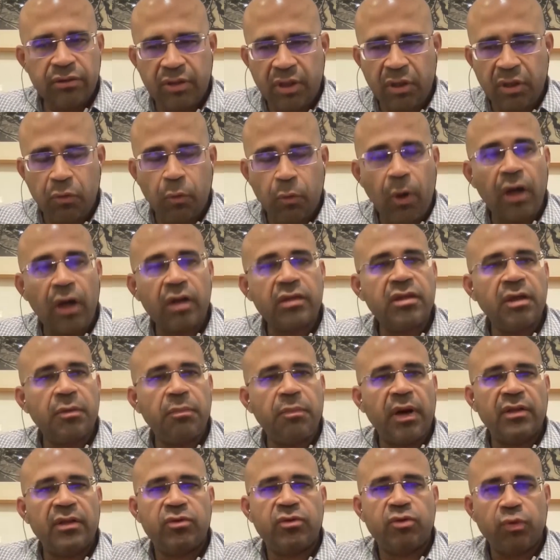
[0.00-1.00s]
they walk the
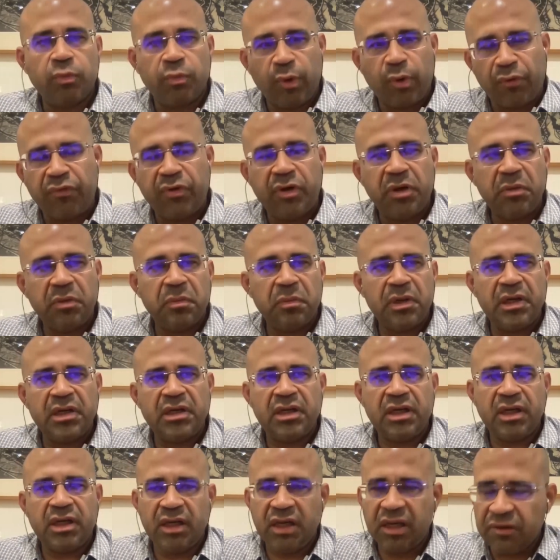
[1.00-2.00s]
path to
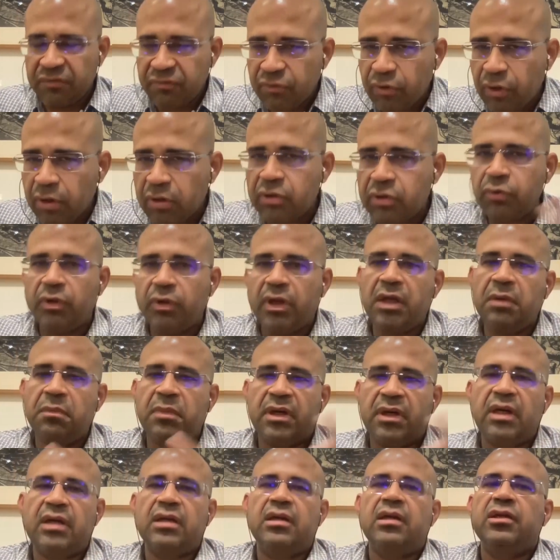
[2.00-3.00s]
profitability, if not today,
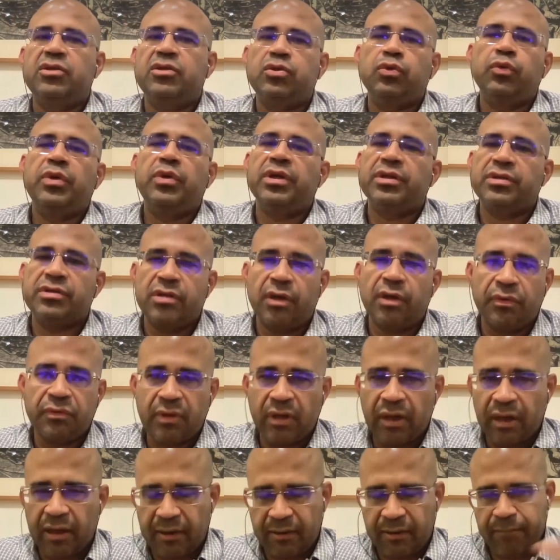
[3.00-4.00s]
but at least 2 years down
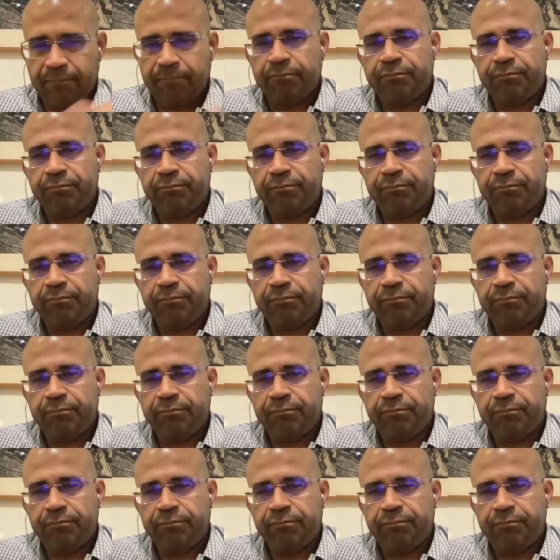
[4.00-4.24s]
the line.